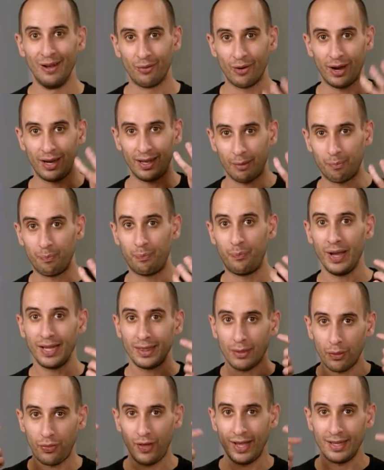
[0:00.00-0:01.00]
right? Like pick
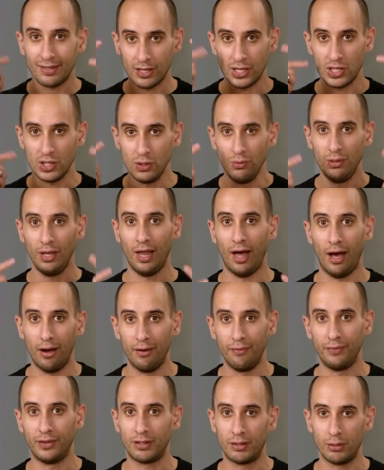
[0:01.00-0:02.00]
the things that you
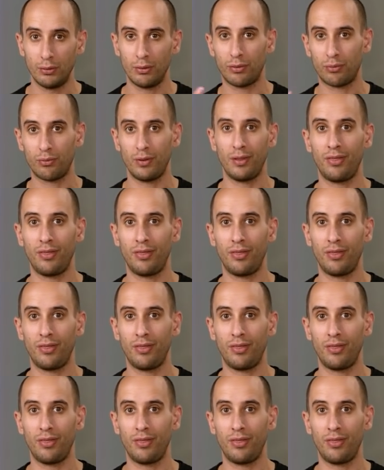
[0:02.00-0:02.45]
love, the two or three